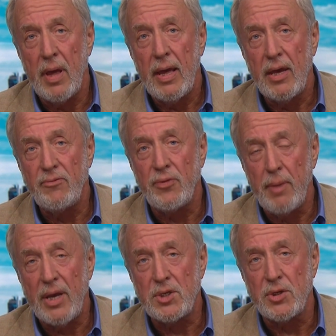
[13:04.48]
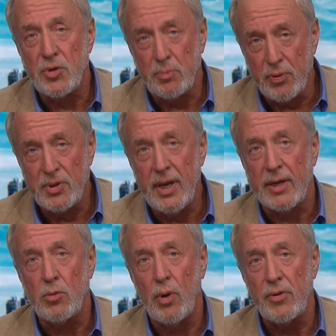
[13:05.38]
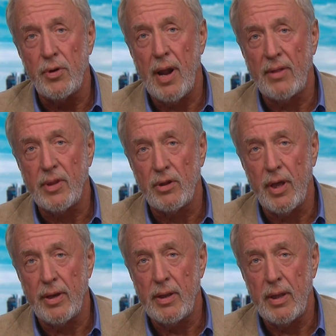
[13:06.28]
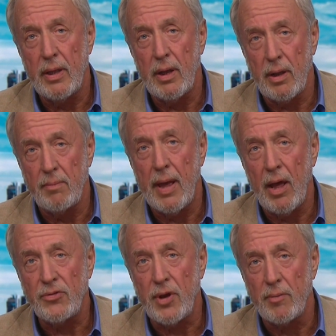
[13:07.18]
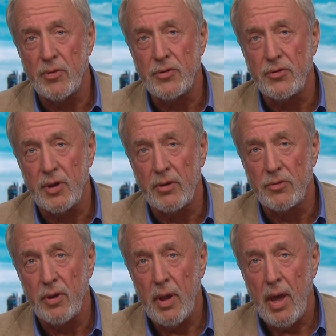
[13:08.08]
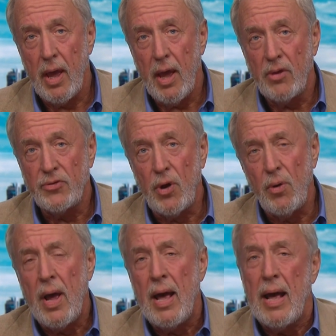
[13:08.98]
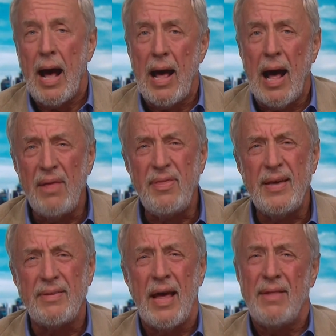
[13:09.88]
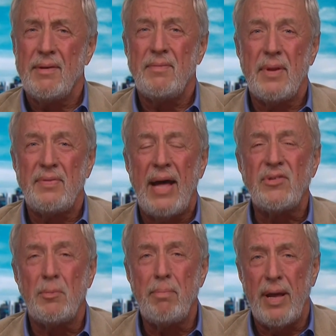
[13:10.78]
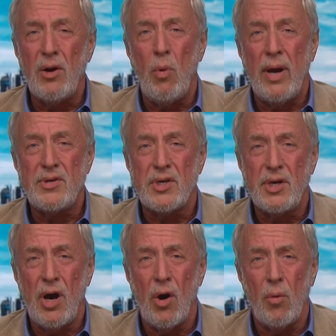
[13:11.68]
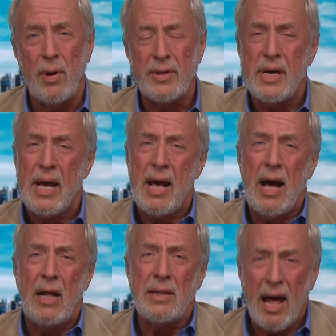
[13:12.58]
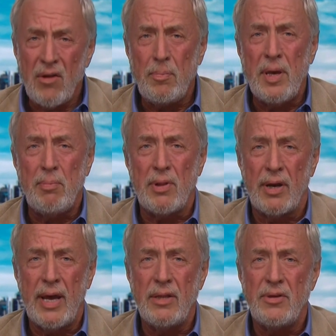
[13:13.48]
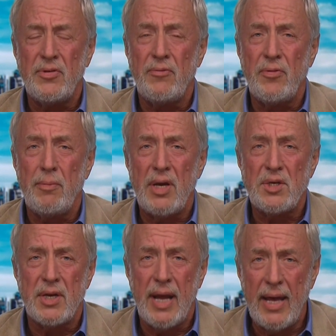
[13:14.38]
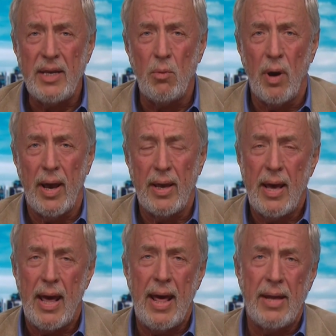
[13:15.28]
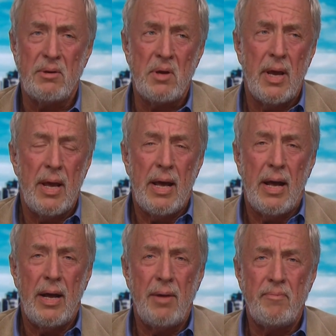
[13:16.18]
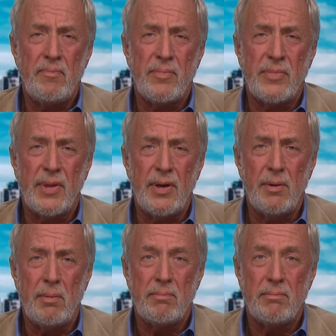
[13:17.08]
information to predict whether or not they'll get Alzheimer's disease. So I think that's a better way to go. But a lot of people are getting this information anyway, and they're